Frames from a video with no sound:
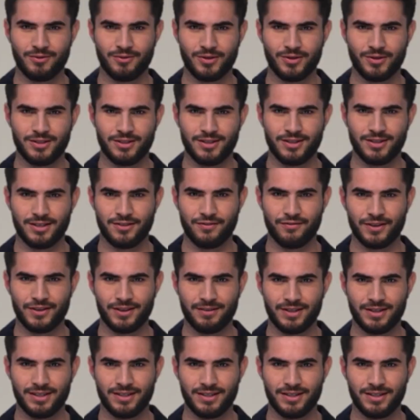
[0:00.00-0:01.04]
we will discuss
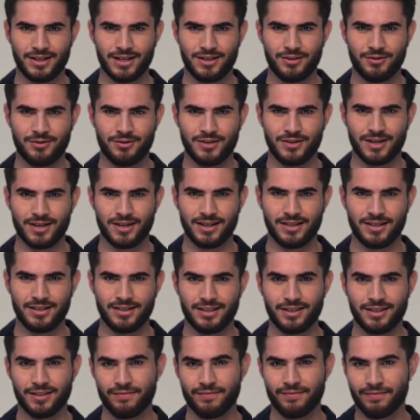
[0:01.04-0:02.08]
fitness and
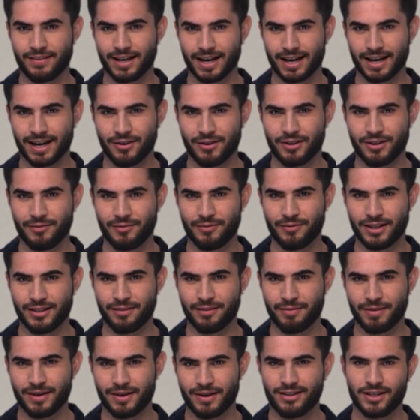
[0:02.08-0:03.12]
exercise. How can we
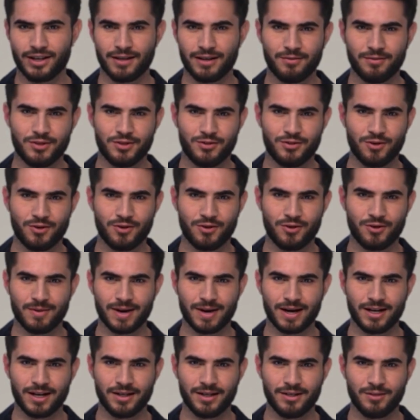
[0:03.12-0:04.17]
expect to have a strong
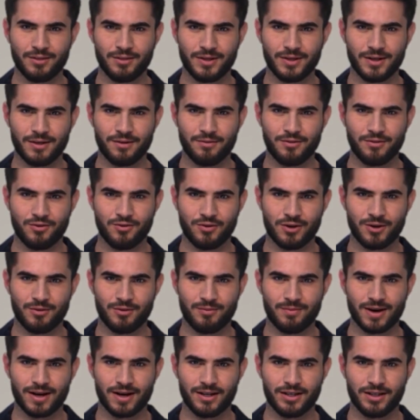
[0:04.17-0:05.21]
mind without a
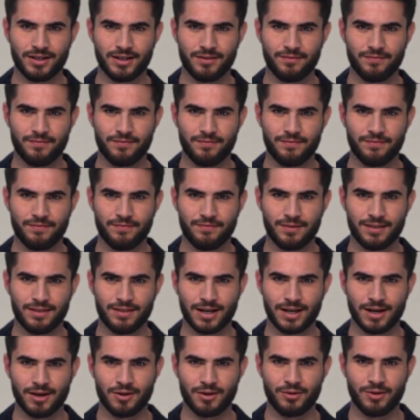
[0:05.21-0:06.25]
strong body?
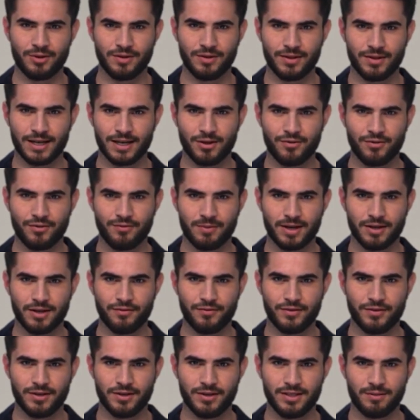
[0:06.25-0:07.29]
Not only the health
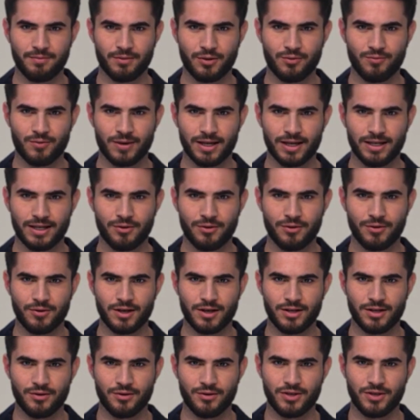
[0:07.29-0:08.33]
benefits, but
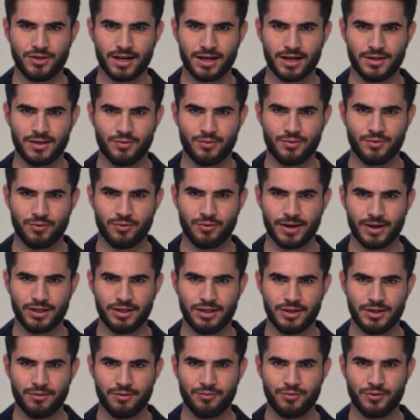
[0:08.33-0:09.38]
regular exercise will
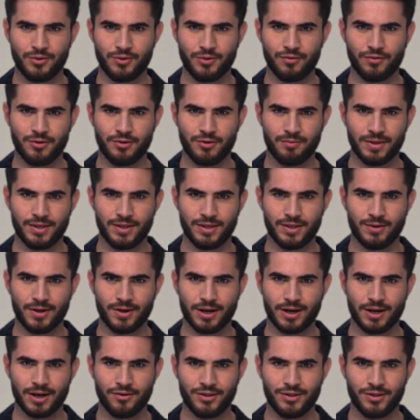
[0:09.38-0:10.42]
greatly improve your
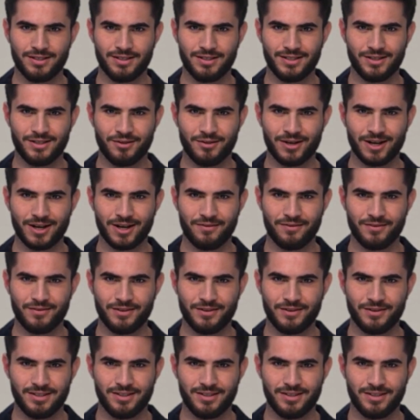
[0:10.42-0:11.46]
mental health and
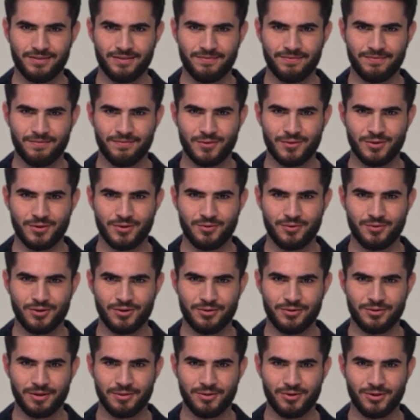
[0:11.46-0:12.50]
self-confidence, which
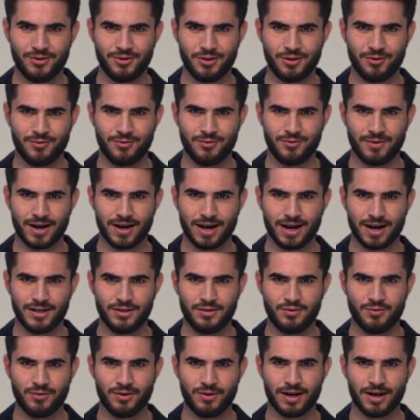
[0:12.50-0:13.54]
most people don't
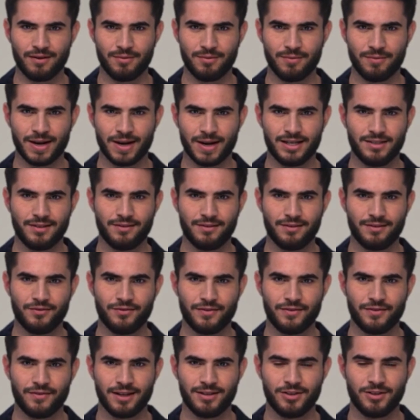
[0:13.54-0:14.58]
realize will have a massive
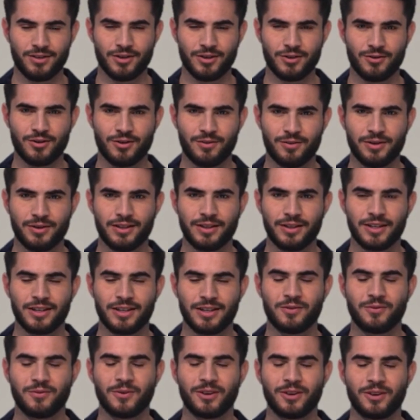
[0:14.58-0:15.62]
effect on your
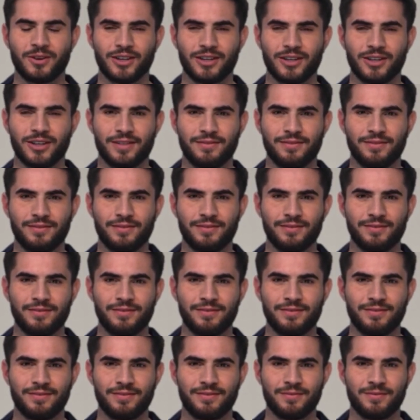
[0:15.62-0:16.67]
ability to work.
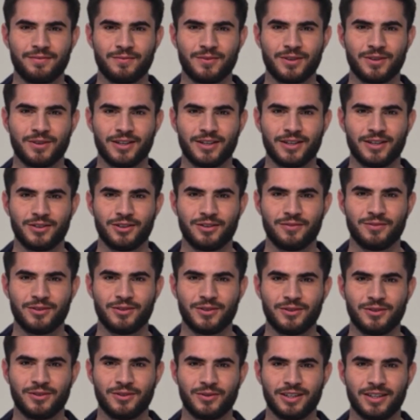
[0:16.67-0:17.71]
When in a good
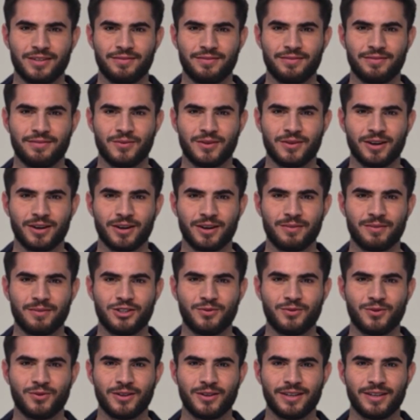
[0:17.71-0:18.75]
mood, we are
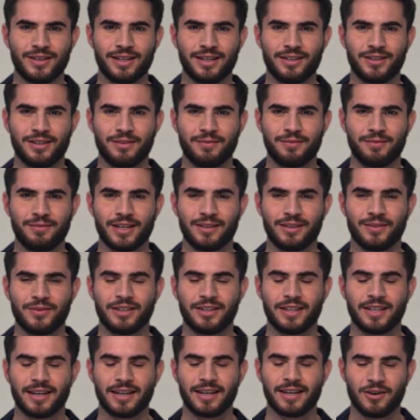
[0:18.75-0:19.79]
much more likely to be
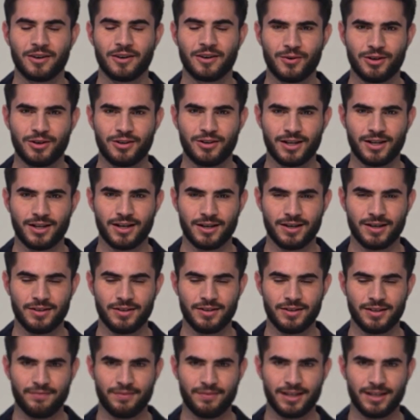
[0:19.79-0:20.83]
able to get our work
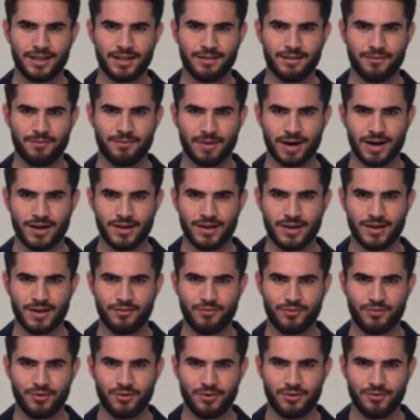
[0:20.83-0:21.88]
done and have a
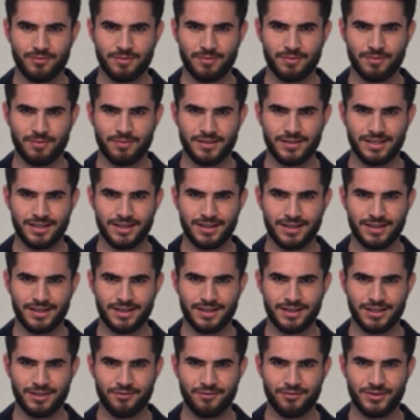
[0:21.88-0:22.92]
positive growth
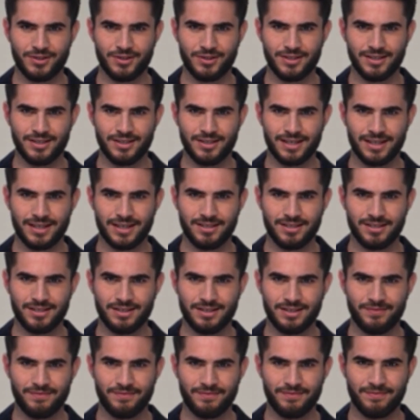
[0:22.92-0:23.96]
mindset needed for
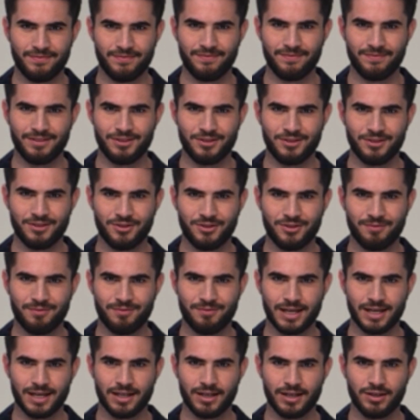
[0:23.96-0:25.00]
success. You should
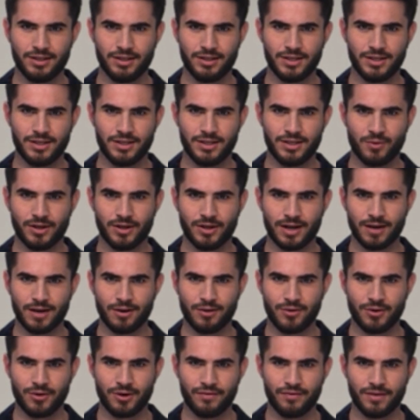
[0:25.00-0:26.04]
be getting at least 1
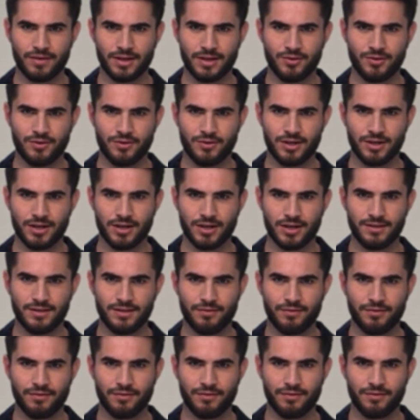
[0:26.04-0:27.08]
hour of
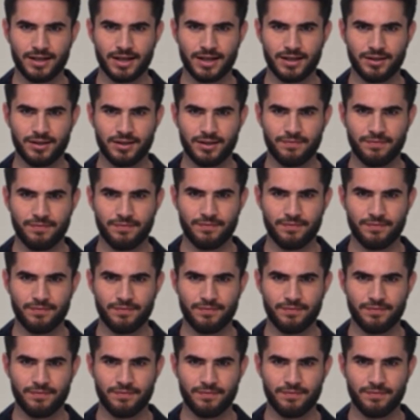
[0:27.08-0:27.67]
exercise every day.